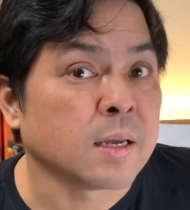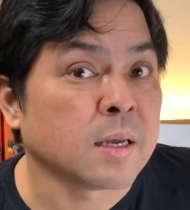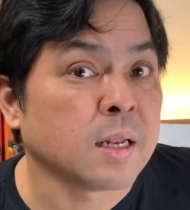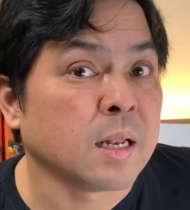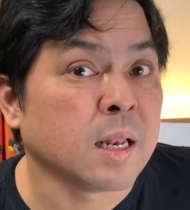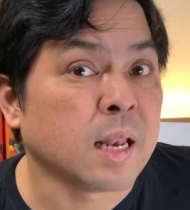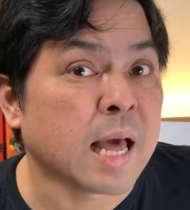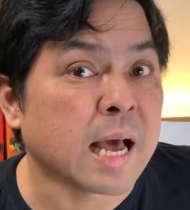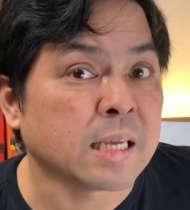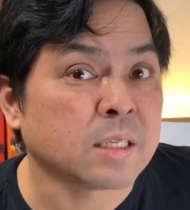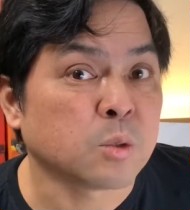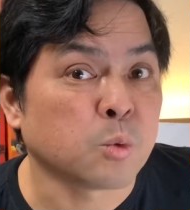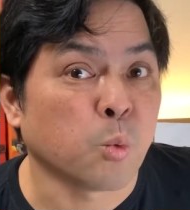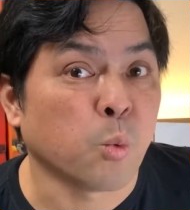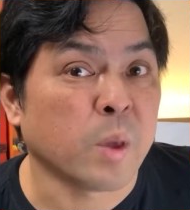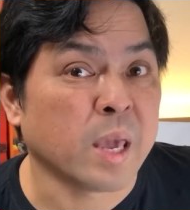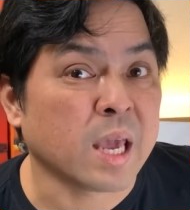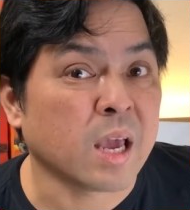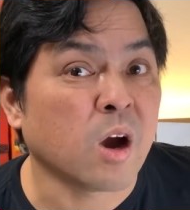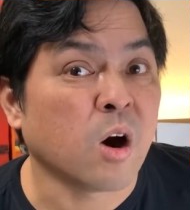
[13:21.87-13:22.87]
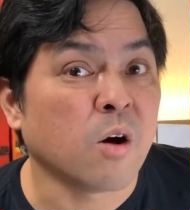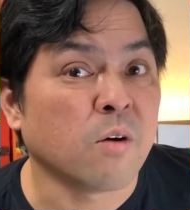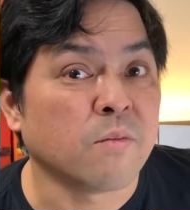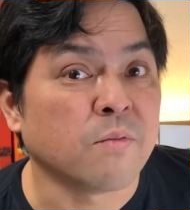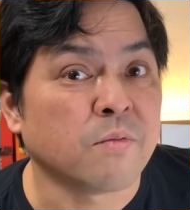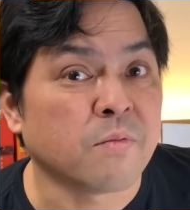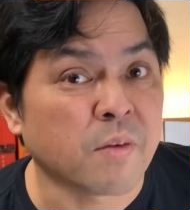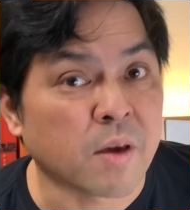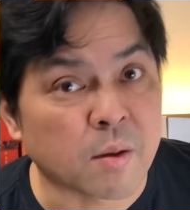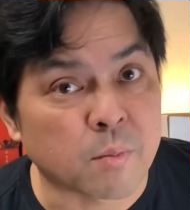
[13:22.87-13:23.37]
last week of
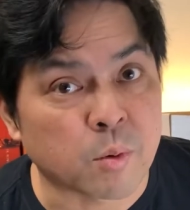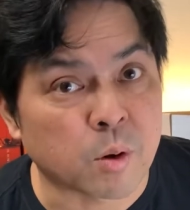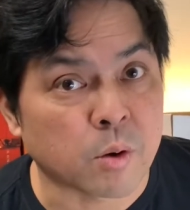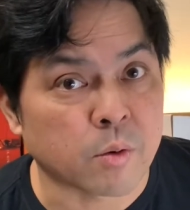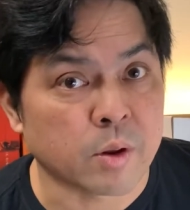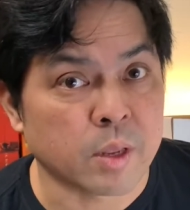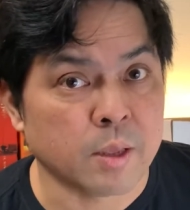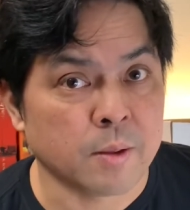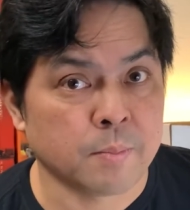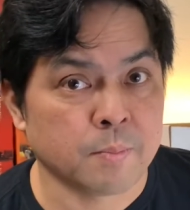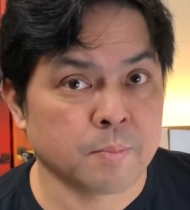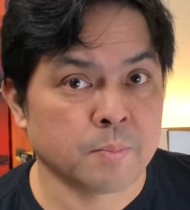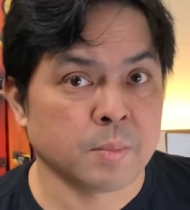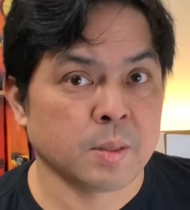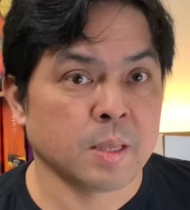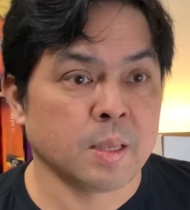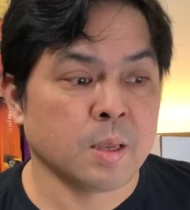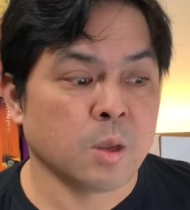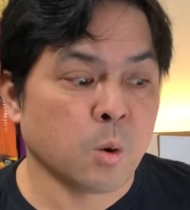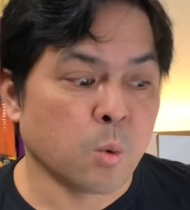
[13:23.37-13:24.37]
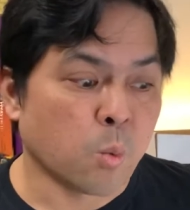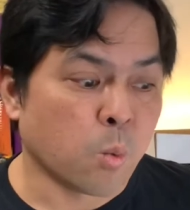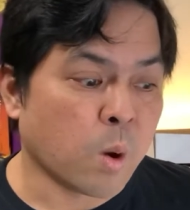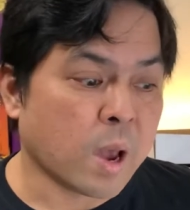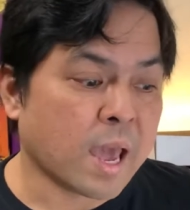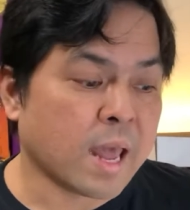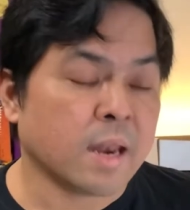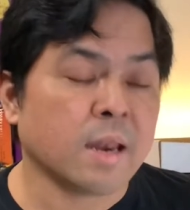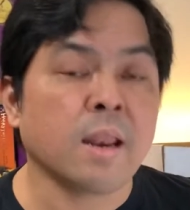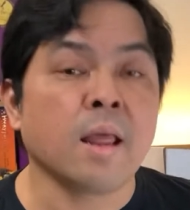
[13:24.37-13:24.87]
February, when